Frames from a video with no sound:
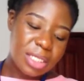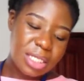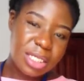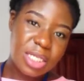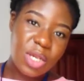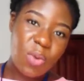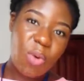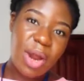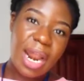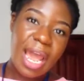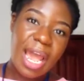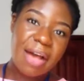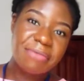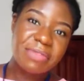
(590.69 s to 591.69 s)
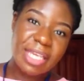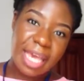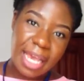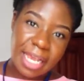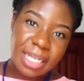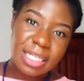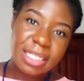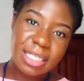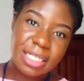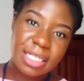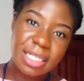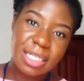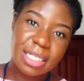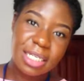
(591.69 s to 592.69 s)
see what I have gained
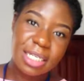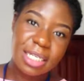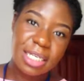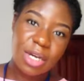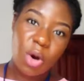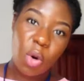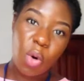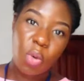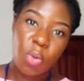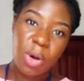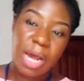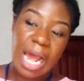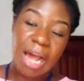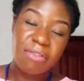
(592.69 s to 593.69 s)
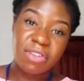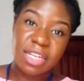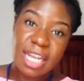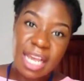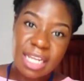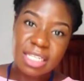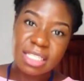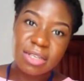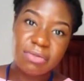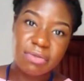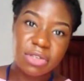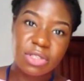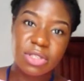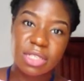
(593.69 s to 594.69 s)
or what I have learned
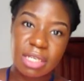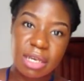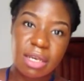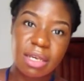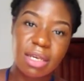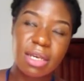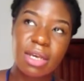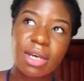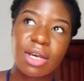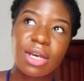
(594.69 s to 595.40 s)
for today.